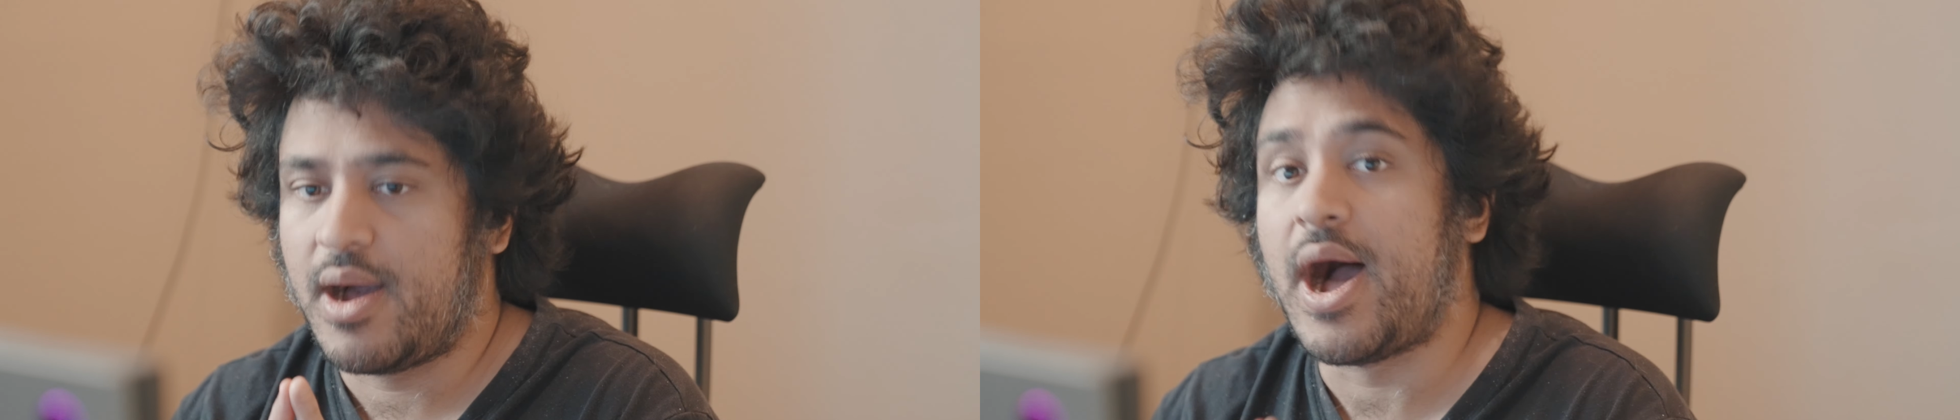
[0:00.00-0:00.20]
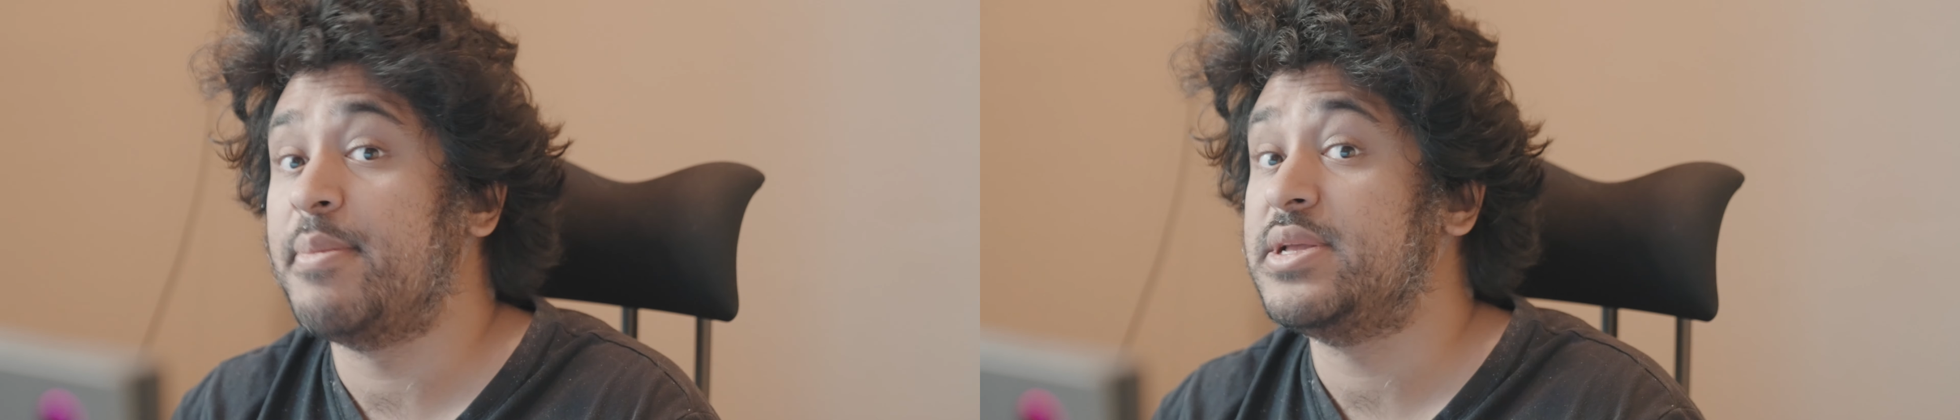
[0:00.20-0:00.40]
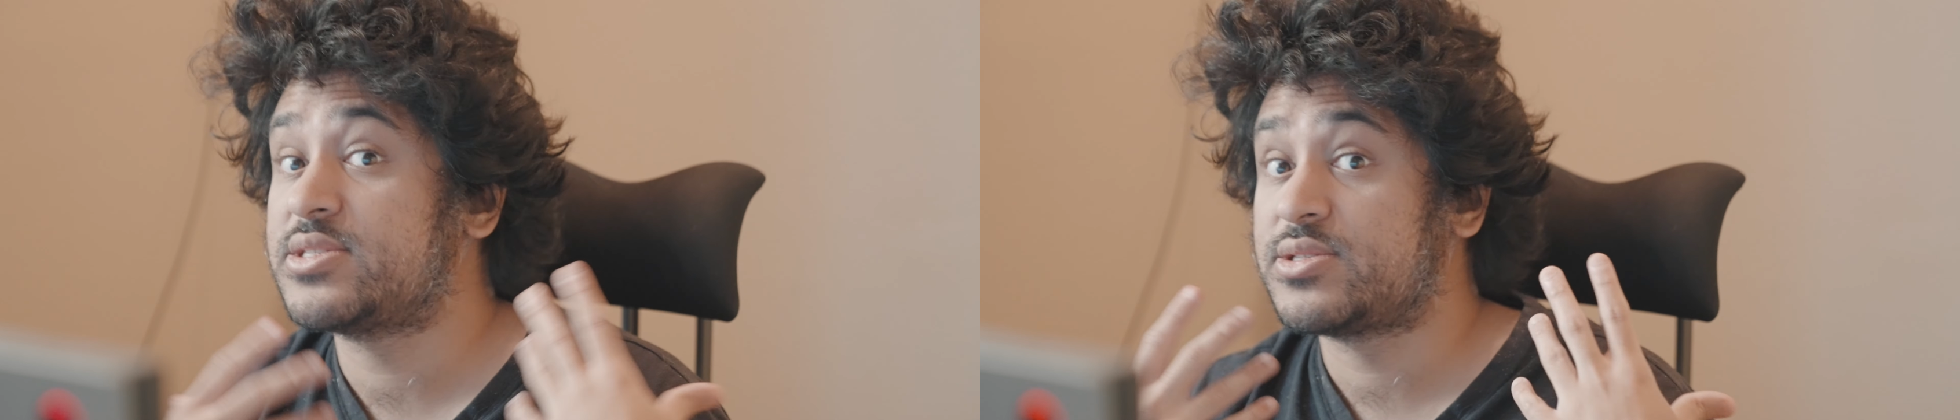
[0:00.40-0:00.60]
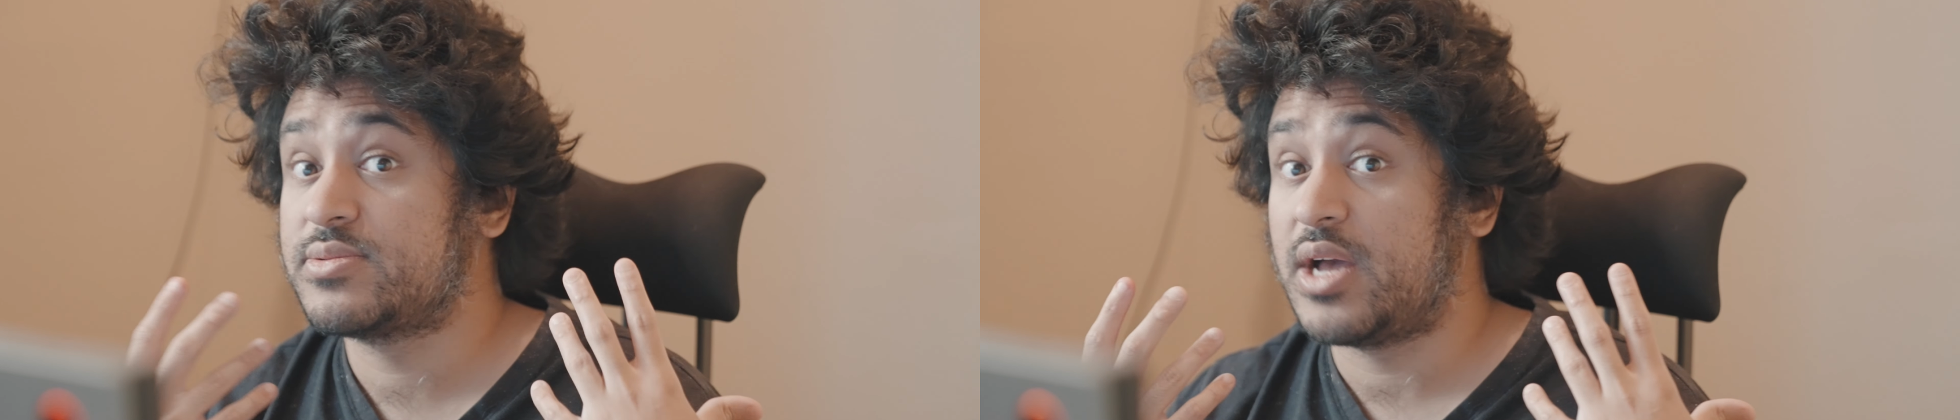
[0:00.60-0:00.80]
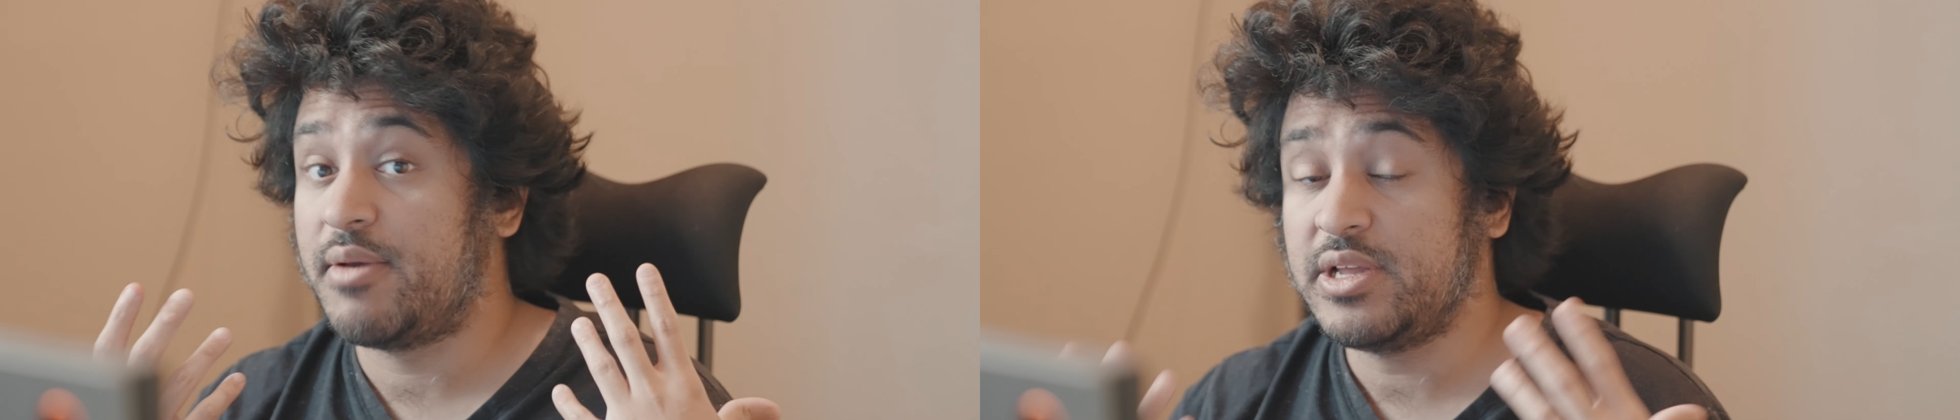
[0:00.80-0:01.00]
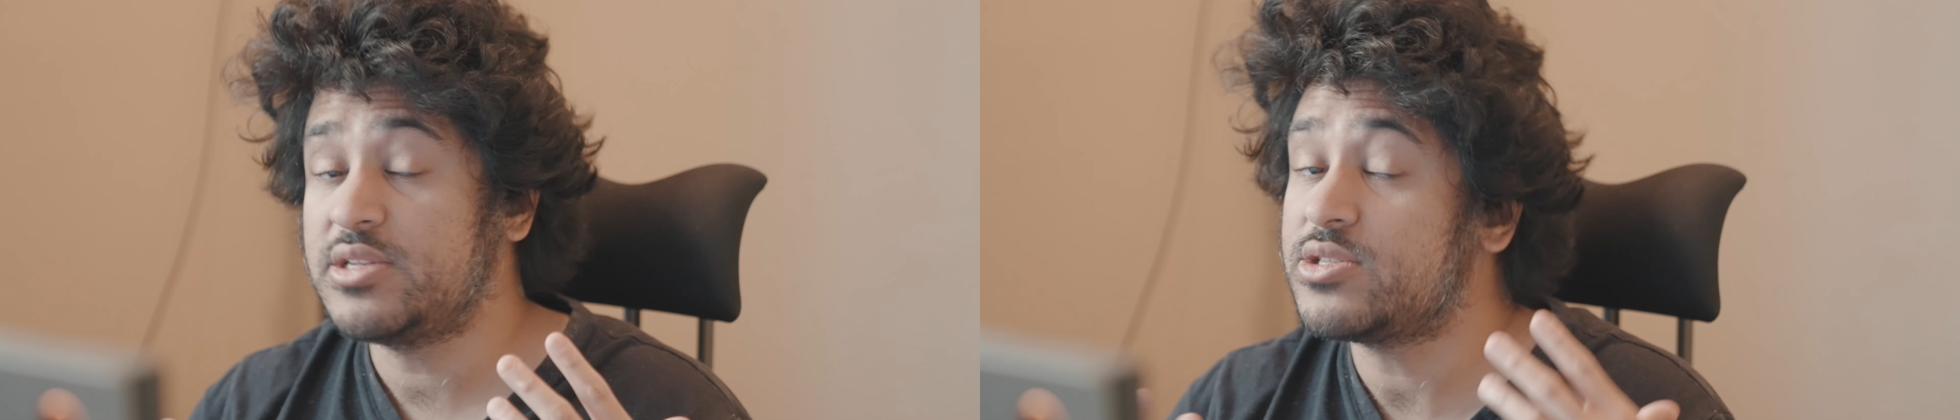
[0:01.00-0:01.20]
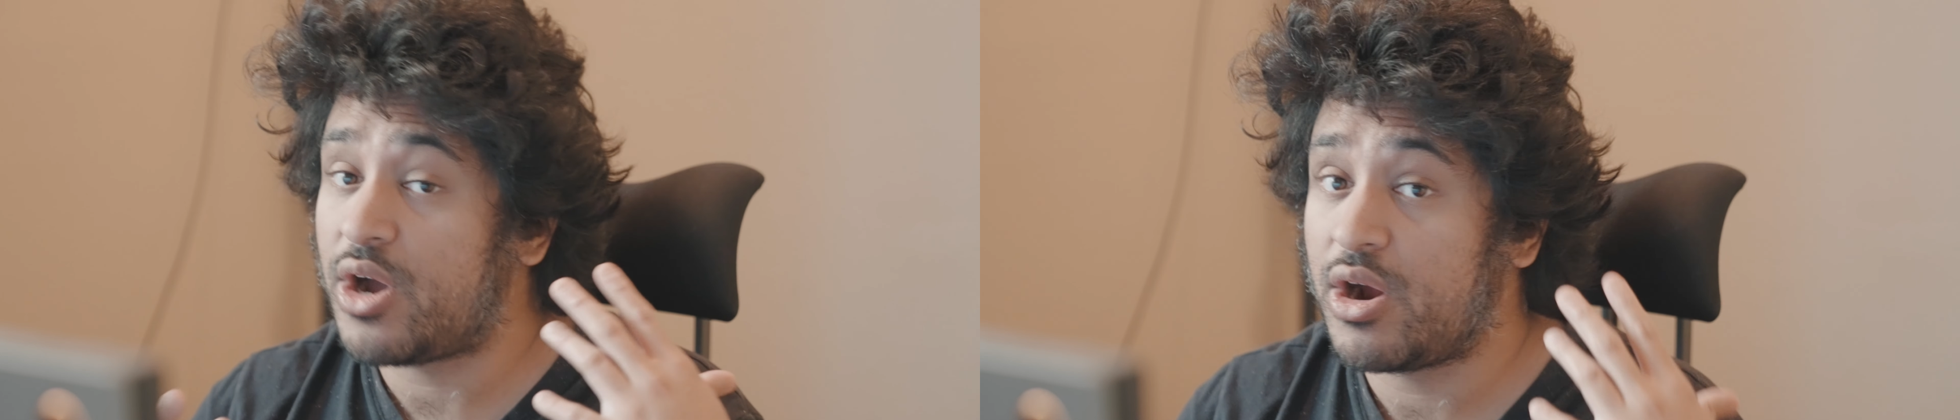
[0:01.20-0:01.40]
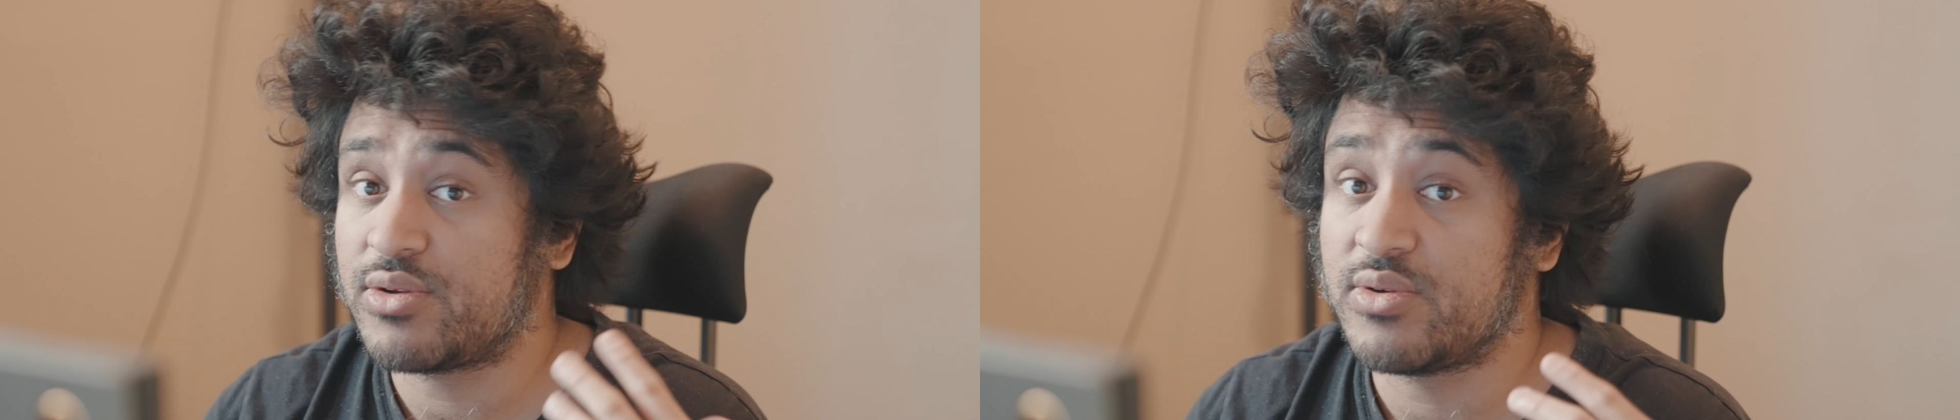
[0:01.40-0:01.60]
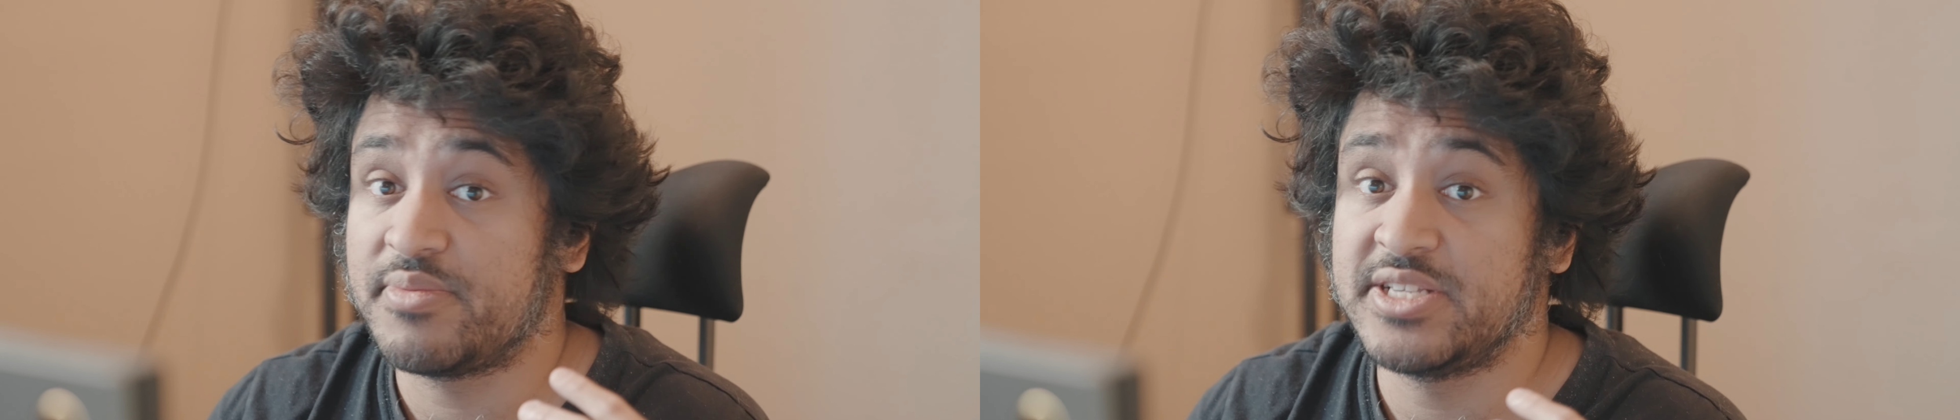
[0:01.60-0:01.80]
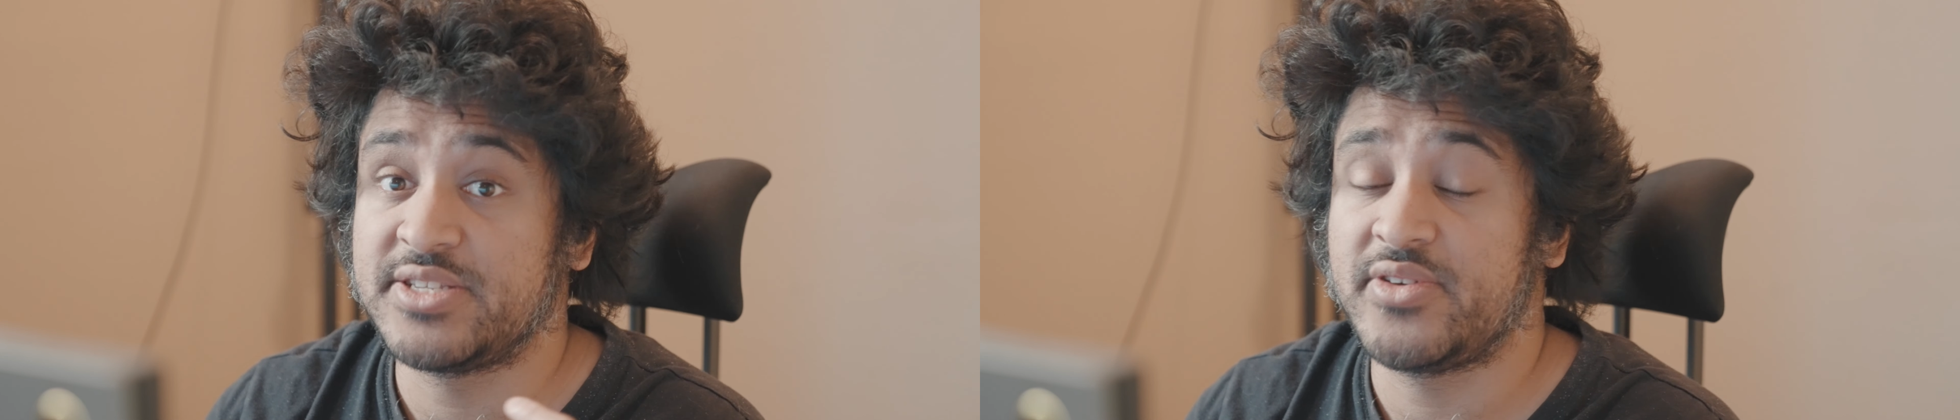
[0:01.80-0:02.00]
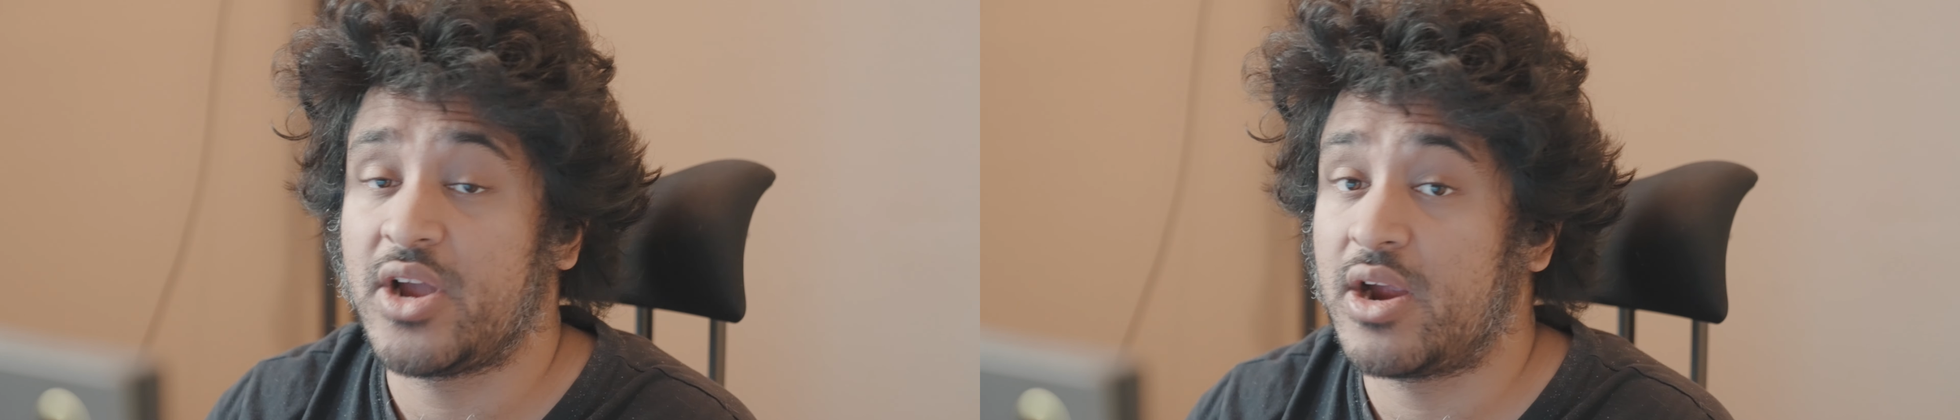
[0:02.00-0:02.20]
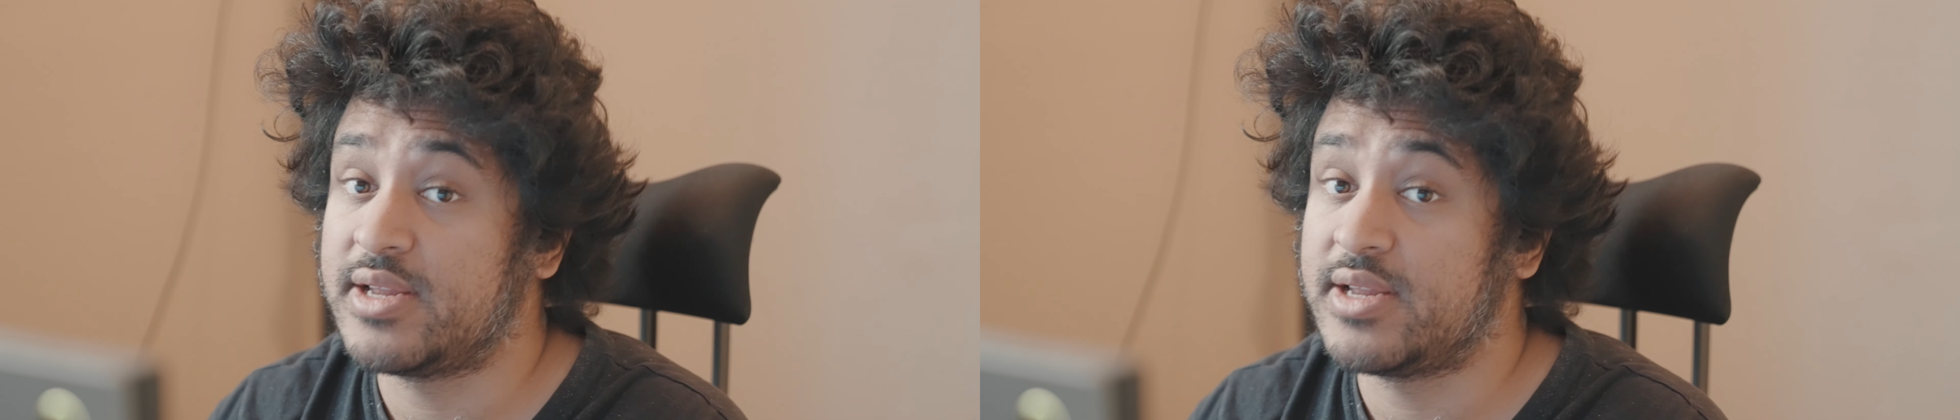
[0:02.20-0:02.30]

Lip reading: I'm into hardcore PC VR,